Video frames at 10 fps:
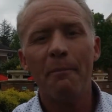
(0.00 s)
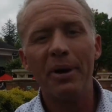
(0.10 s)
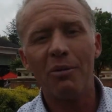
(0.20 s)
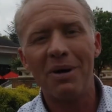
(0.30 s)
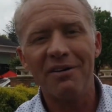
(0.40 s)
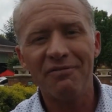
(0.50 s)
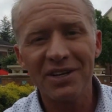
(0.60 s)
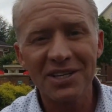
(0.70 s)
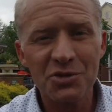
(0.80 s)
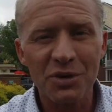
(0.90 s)
Belmont
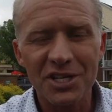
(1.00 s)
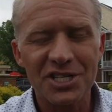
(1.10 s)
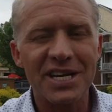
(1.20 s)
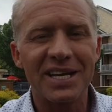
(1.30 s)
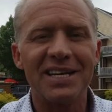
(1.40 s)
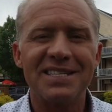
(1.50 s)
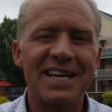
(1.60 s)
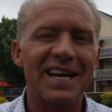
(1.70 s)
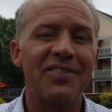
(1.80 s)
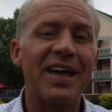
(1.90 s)
Village, we'll have to take you in a
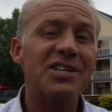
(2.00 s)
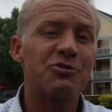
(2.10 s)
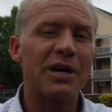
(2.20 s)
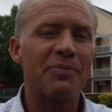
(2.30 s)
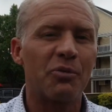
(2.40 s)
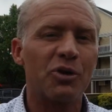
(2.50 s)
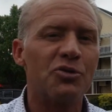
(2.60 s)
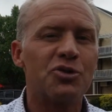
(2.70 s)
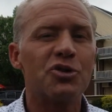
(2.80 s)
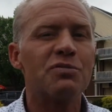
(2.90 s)
second. That's right up the
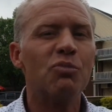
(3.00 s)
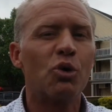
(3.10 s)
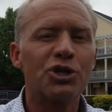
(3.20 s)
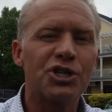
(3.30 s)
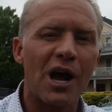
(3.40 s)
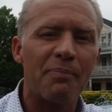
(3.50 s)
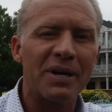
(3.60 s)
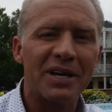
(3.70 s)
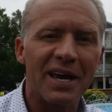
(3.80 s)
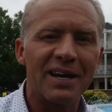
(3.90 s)
road, so there's more
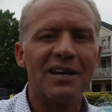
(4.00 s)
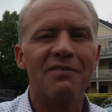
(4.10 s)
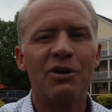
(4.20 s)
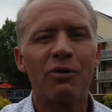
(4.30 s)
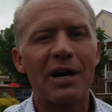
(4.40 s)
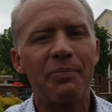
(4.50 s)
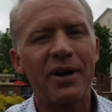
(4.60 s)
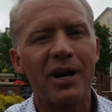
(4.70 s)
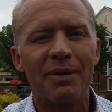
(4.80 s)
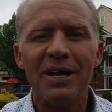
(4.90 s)
shopping and living right up
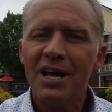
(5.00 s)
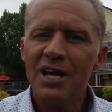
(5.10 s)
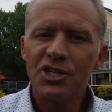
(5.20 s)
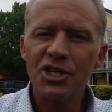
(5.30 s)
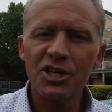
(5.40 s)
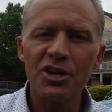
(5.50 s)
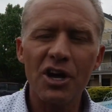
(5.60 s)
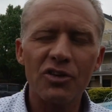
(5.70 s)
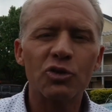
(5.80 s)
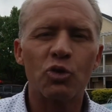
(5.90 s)
there. But Just
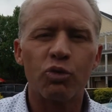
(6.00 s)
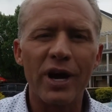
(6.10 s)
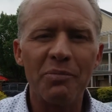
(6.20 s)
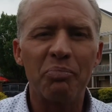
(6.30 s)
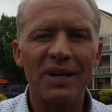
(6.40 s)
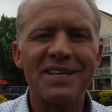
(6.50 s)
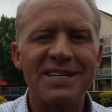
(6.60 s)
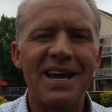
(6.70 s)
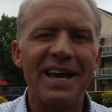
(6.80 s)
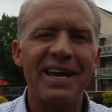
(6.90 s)
another great place
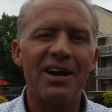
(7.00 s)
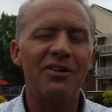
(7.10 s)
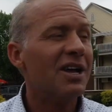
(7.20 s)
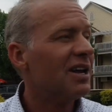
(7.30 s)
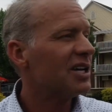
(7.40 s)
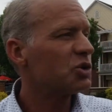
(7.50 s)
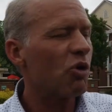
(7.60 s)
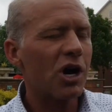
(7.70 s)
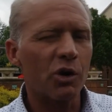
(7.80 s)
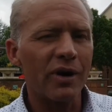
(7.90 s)
to hang out. Let's
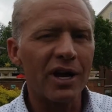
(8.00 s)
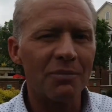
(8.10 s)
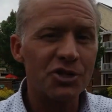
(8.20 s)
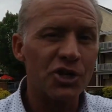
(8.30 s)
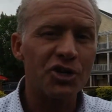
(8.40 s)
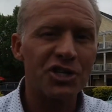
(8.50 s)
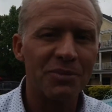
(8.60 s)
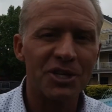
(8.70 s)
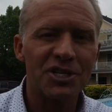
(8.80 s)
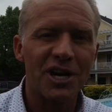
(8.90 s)
walk around. I'm gonna show you some
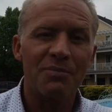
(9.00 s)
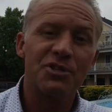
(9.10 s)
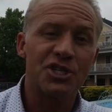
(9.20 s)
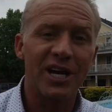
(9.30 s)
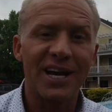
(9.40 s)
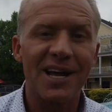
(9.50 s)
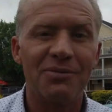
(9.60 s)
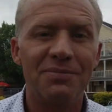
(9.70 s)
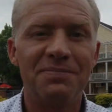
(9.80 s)
of the shops. Check it out.